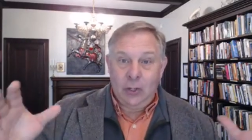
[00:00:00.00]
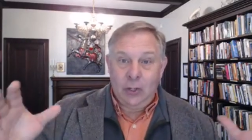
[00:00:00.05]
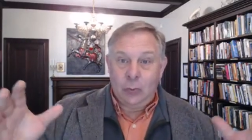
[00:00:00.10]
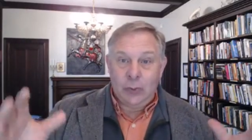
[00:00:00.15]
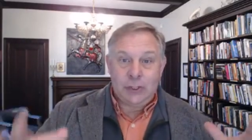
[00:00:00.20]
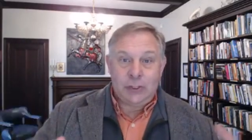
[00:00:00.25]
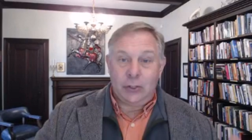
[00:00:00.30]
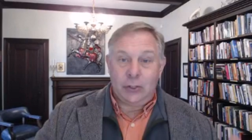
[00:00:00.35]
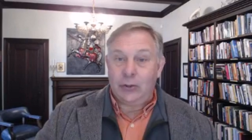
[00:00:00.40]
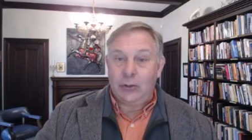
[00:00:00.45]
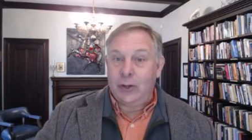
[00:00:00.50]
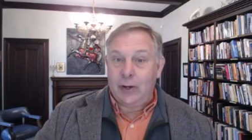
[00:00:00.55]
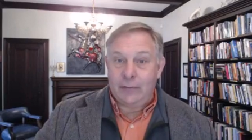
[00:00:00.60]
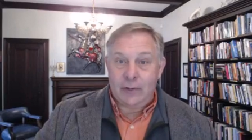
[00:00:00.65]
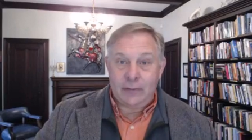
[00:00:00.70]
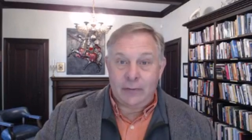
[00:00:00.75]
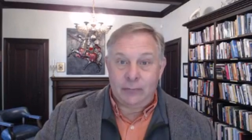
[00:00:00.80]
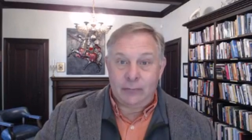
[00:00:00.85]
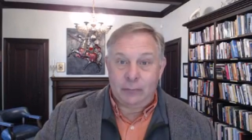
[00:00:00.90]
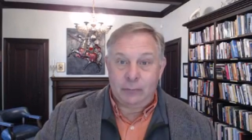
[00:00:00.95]
we still don't have
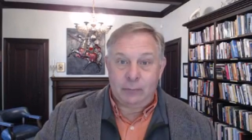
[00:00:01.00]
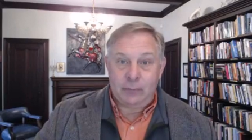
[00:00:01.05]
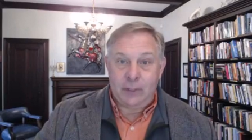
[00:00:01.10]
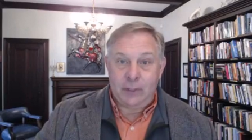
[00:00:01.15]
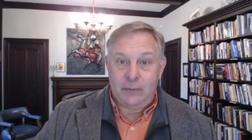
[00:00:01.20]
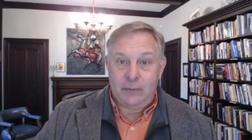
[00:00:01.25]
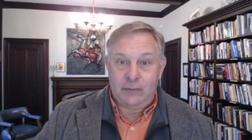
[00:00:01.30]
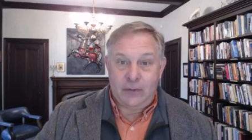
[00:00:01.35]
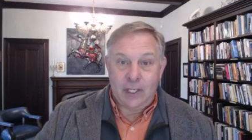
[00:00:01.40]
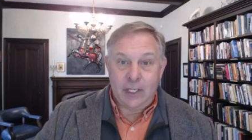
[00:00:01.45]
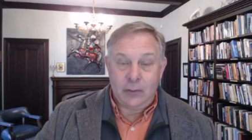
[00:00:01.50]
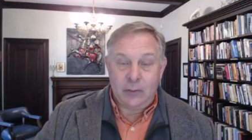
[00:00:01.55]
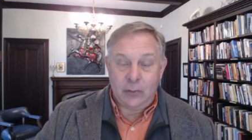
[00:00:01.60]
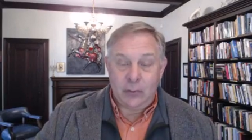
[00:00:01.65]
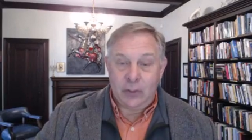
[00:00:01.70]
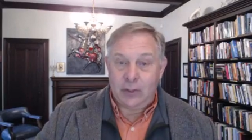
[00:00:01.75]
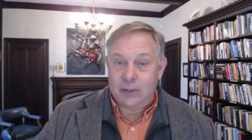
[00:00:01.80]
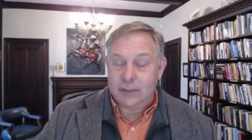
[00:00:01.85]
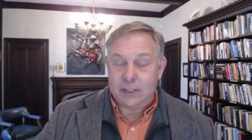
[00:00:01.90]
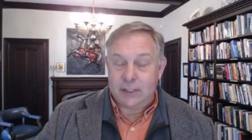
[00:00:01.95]
enough to feed, we
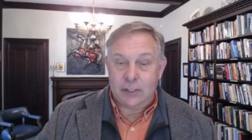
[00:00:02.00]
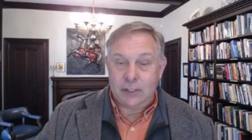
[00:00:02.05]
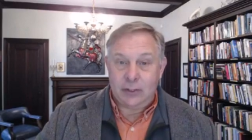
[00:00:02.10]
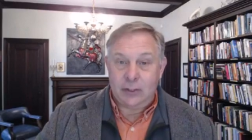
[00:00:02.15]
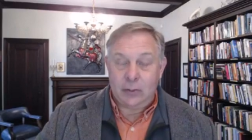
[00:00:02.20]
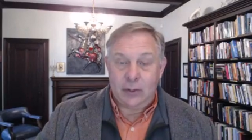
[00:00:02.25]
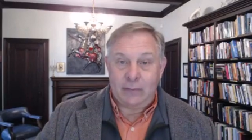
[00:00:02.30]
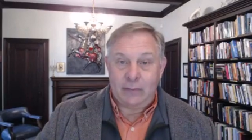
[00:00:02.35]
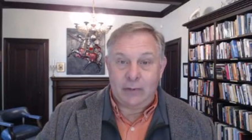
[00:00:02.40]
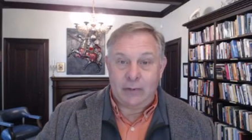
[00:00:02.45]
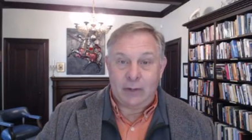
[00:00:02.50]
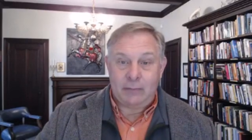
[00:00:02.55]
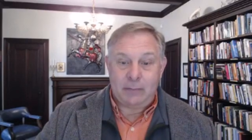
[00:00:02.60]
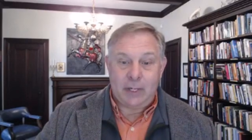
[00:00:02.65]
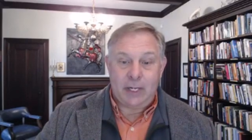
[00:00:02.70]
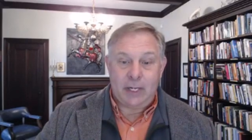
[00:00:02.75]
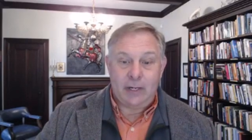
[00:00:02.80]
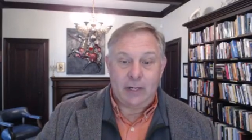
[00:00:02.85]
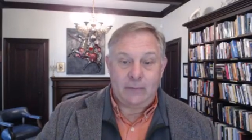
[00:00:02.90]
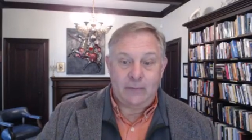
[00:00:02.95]
don't have enough
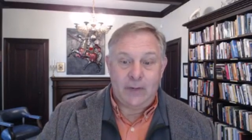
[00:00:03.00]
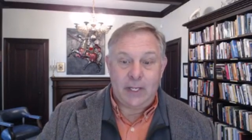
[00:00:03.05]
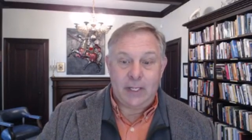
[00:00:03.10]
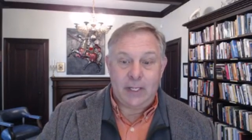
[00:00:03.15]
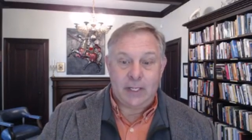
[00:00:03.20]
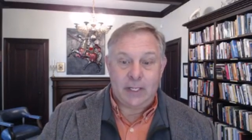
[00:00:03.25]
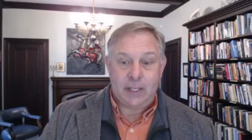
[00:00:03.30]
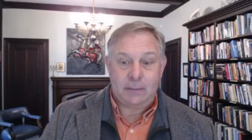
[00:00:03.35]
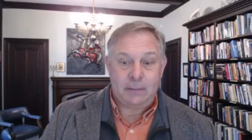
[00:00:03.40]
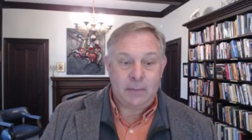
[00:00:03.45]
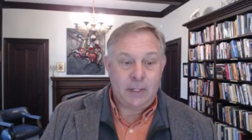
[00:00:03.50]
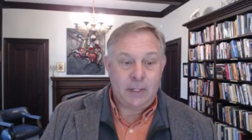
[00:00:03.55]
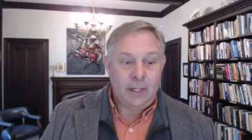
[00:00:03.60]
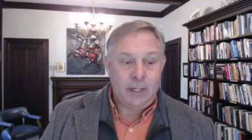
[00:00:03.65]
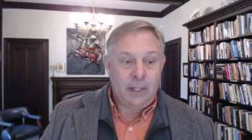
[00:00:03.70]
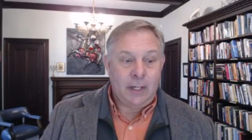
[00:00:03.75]
money to feed them.